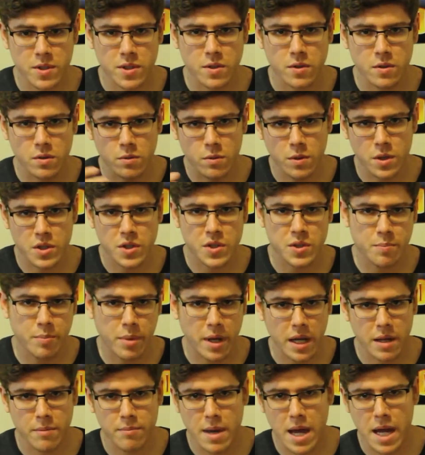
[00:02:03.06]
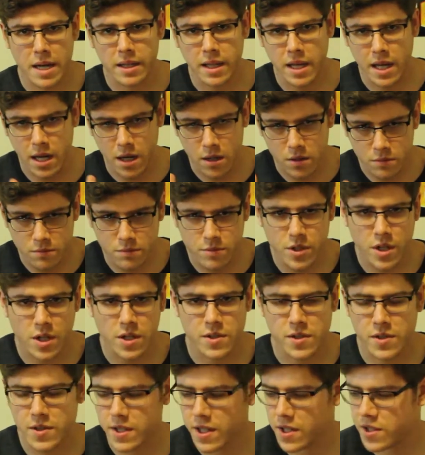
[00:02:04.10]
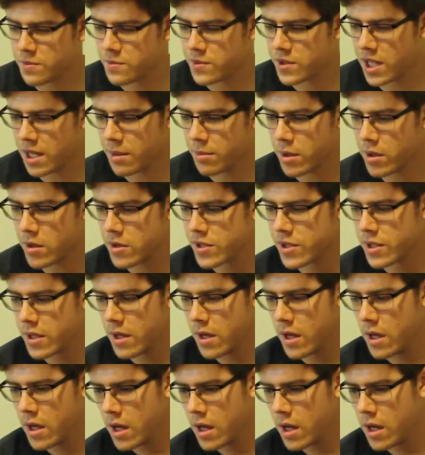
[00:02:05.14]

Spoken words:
2, which is by Mad Cow, Genesis Custom Sabers.